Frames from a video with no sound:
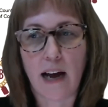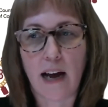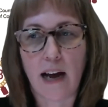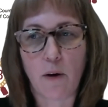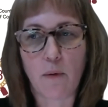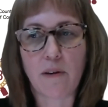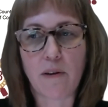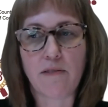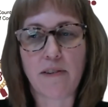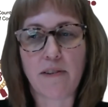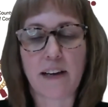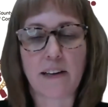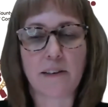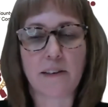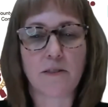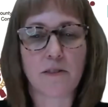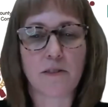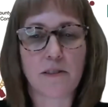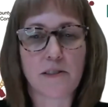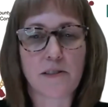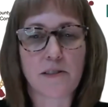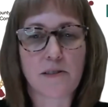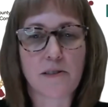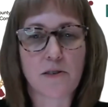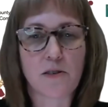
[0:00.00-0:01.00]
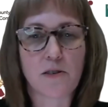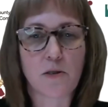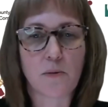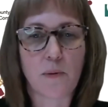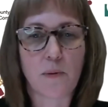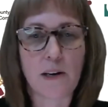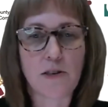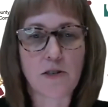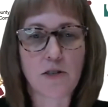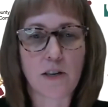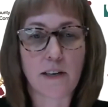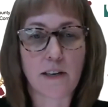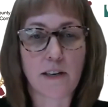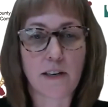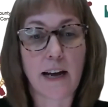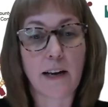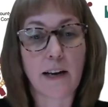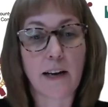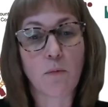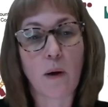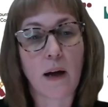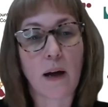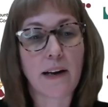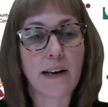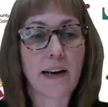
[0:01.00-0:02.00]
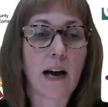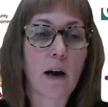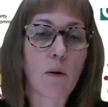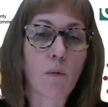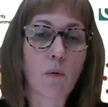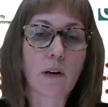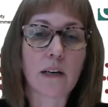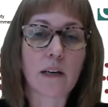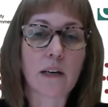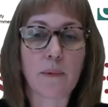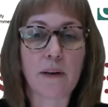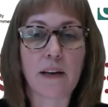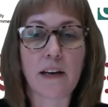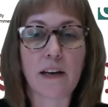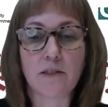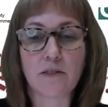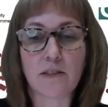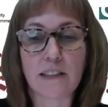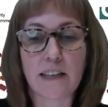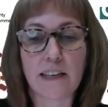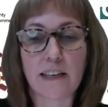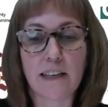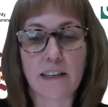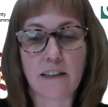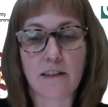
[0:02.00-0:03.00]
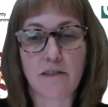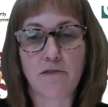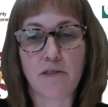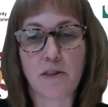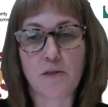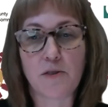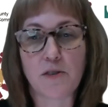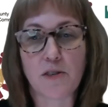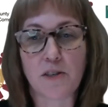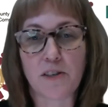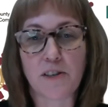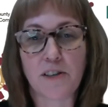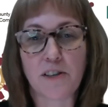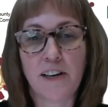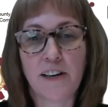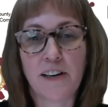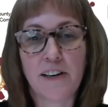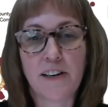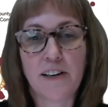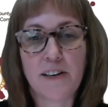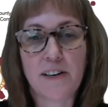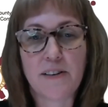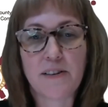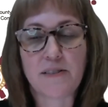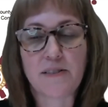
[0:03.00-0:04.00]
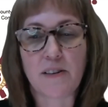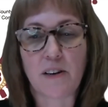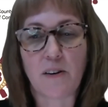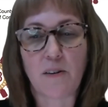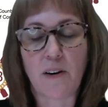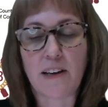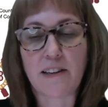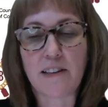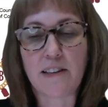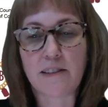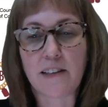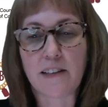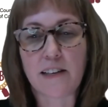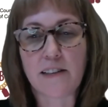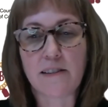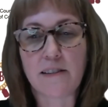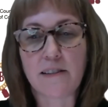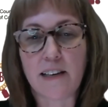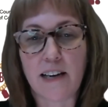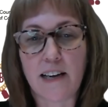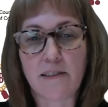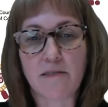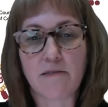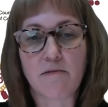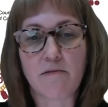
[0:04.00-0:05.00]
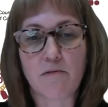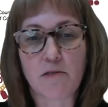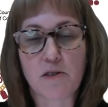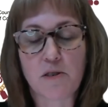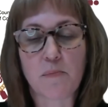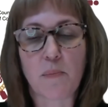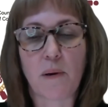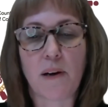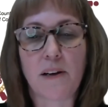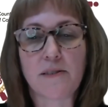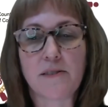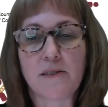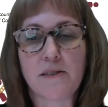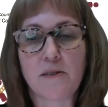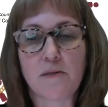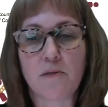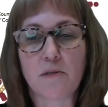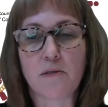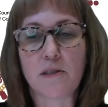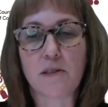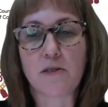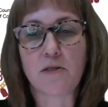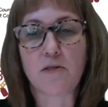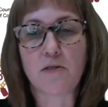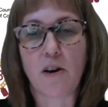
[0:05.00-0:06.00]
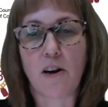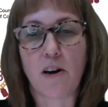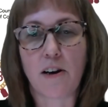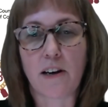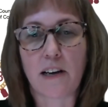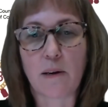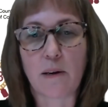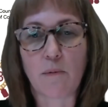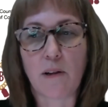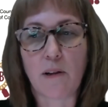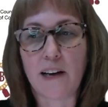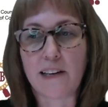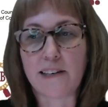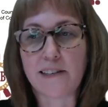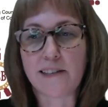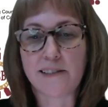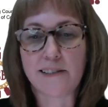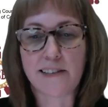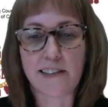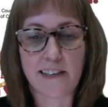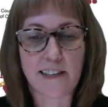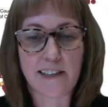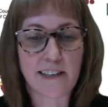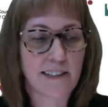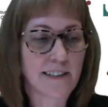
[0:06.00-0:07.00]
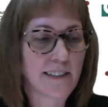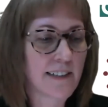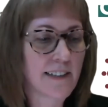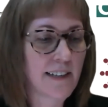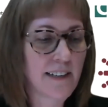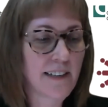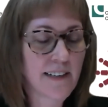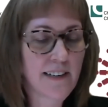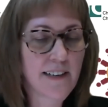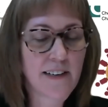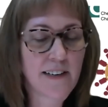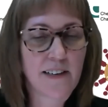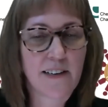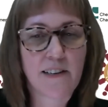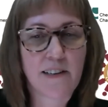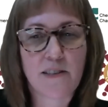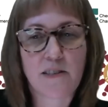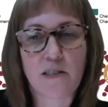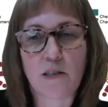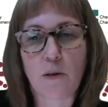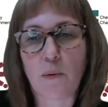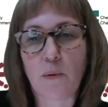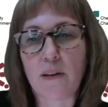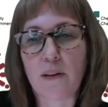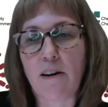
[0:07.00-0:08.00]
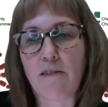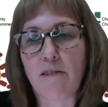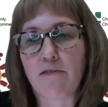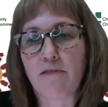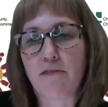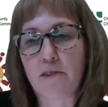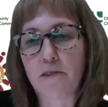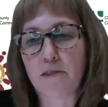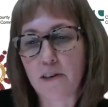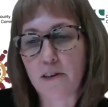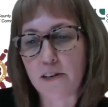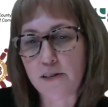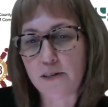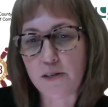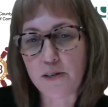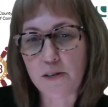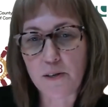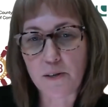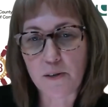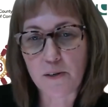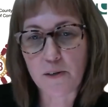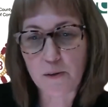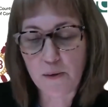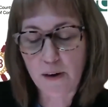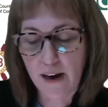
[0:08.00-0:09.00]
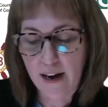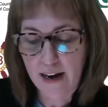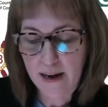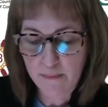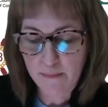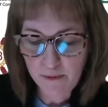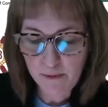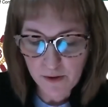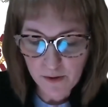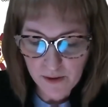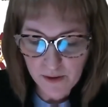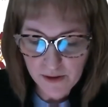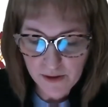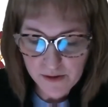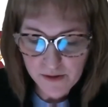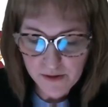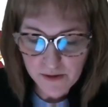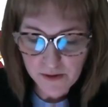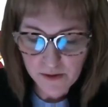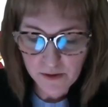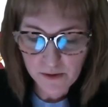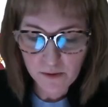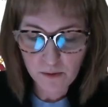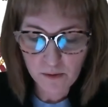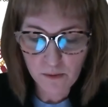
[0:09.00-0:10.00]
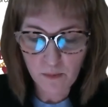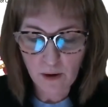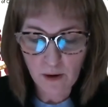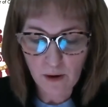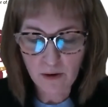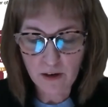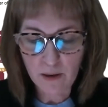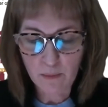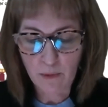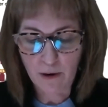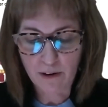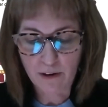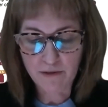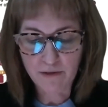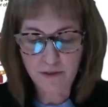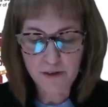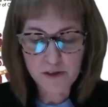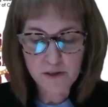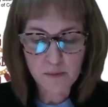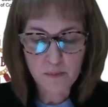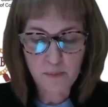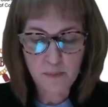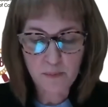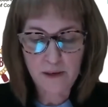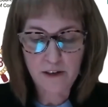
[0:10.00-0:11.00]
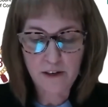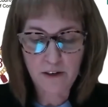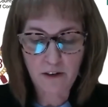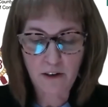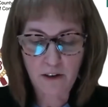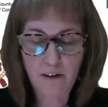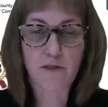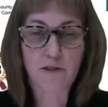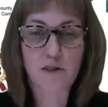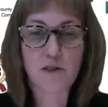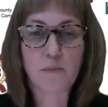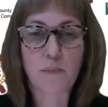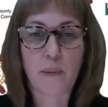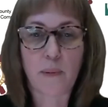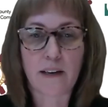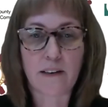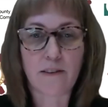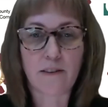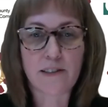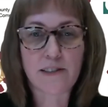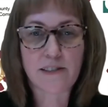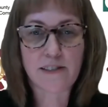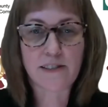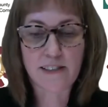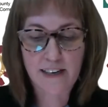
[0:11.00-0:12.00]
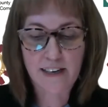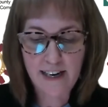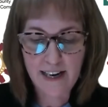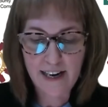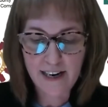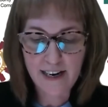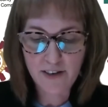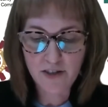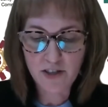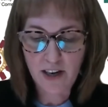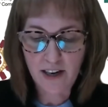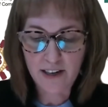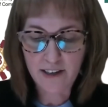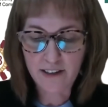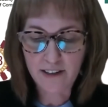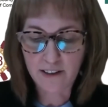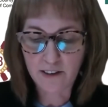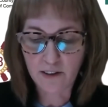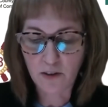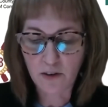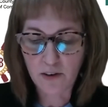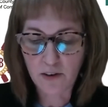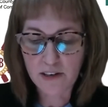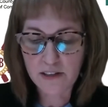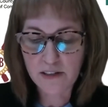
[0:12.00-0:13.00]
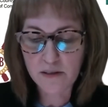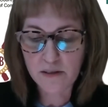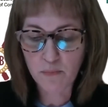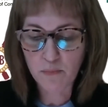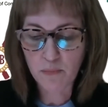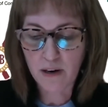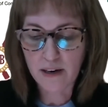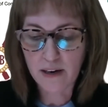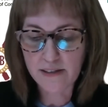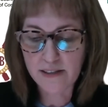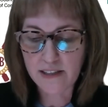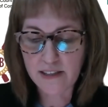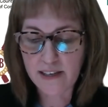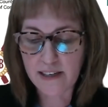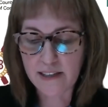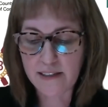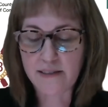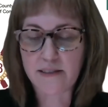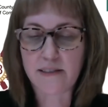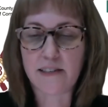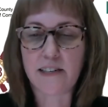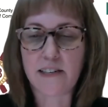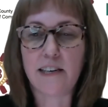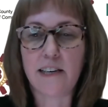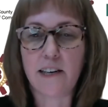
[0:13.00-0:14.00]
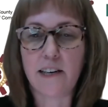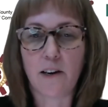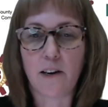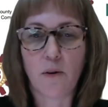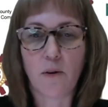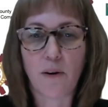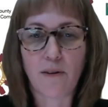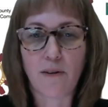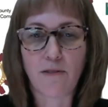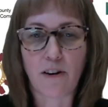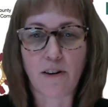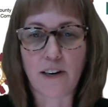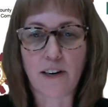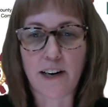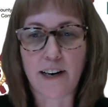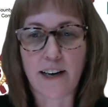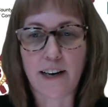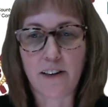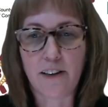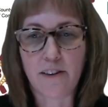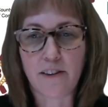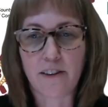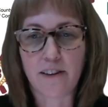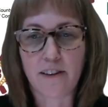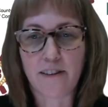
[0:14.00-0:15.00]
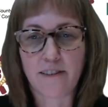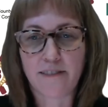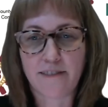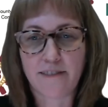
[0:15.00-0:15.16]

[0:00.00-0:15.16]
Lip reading: how we've handled this situation and how we're going to be handling it in the future. So I think that response is really strong, and I'm glad to see it. So without further ado, I'm going to welcome our first speaker, our first panelist today, Jonathan Lawrence, President and CEO of Arnett Health.